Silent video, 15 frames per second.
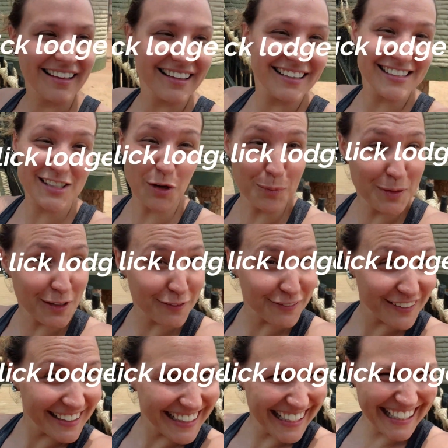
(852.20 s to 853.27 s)
so
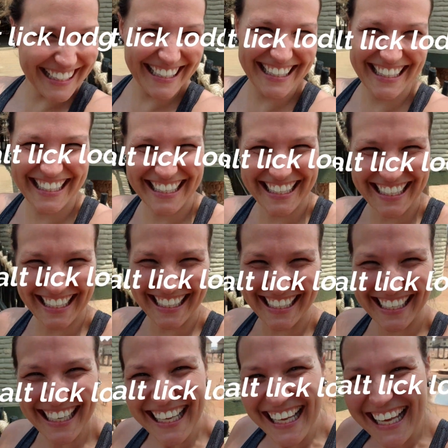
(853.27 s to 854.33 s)
beautiful.
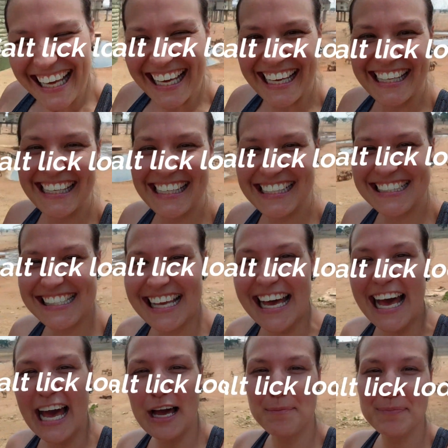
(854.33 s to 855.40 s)
It is
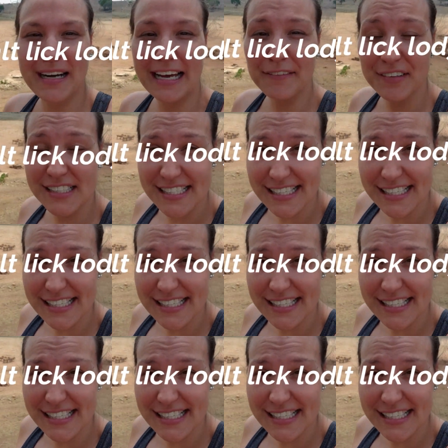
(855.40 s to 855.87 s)
a private